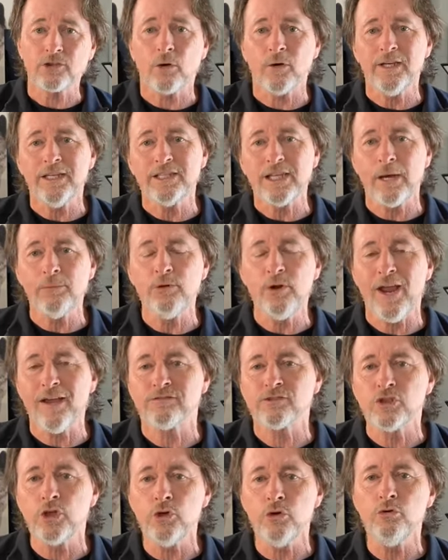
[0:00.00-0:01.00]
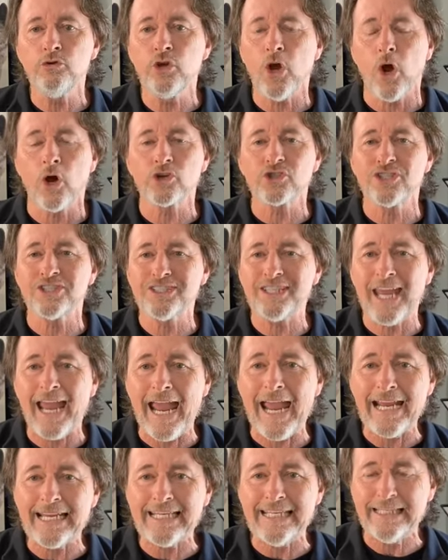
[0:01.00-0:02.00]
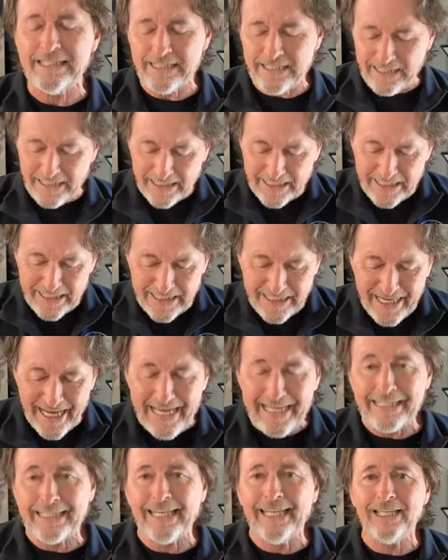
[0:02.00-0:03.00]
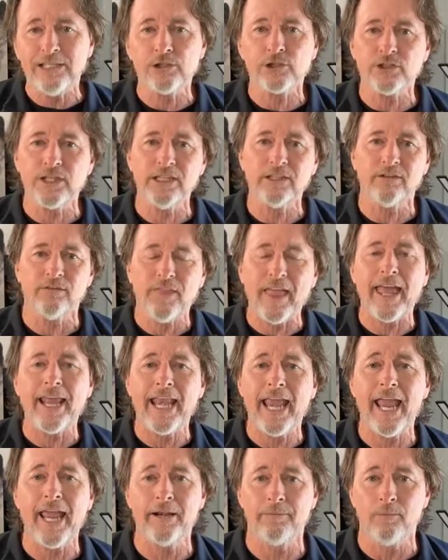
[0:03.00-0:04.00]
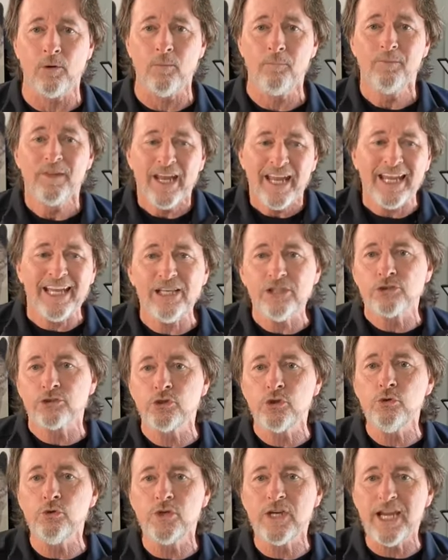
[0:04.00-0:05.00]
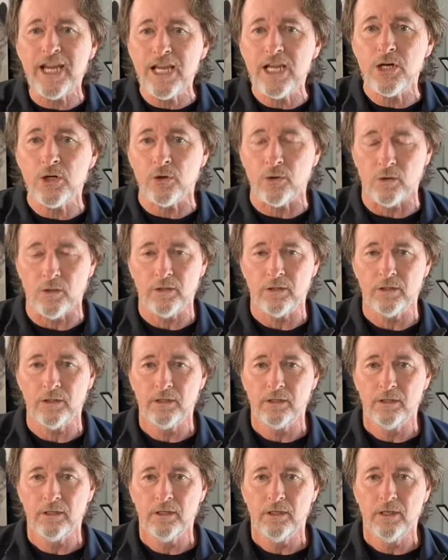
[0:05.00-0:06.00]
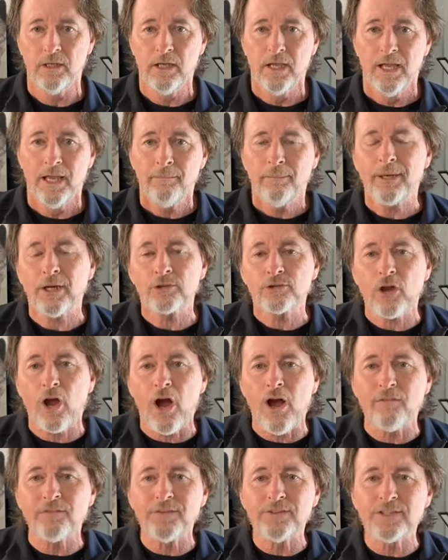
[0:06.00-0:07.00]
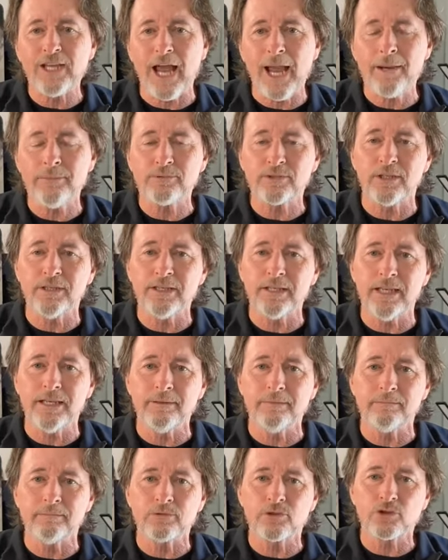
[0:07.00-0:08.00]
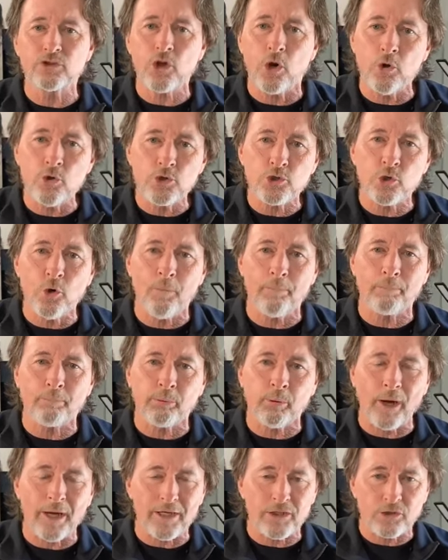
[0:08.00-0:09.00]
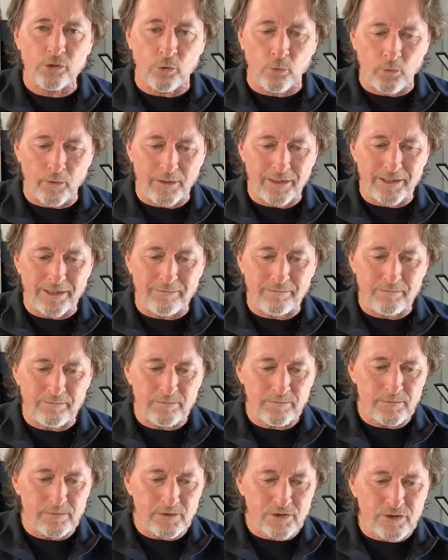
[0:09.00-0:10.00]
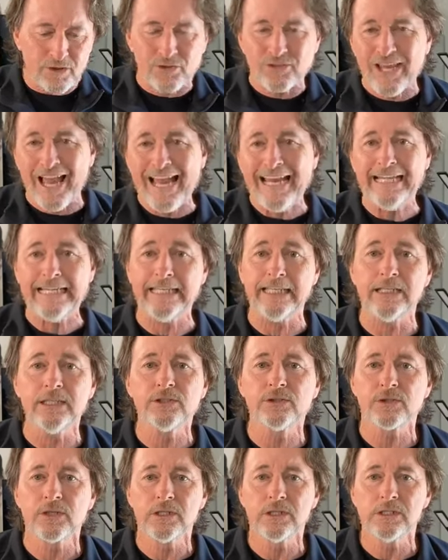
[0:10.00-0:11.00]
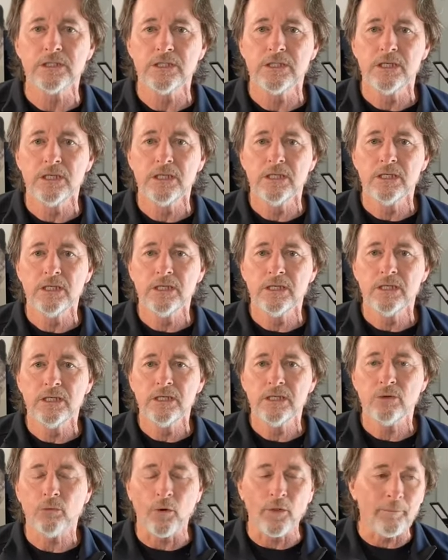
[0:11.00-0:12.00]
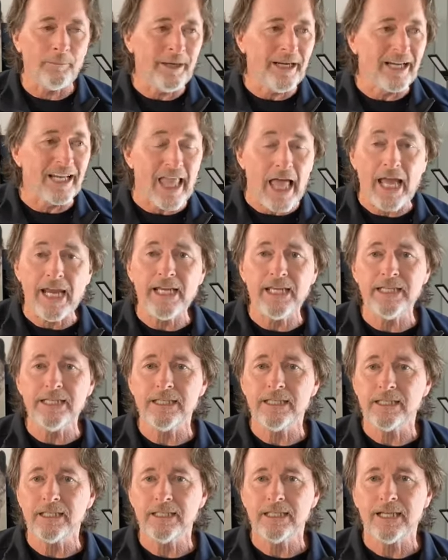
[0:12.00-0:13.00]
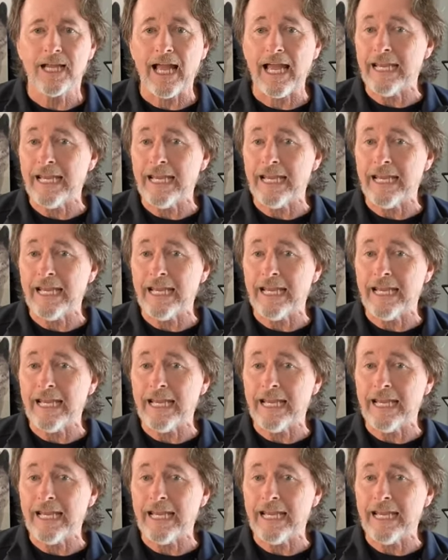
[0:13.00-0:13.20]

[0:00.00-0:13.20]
And so anytime you have two dogs attacking, the innate instinct of that animal is to kill. Because oftentimes in social predatory societies, whether it be a lion,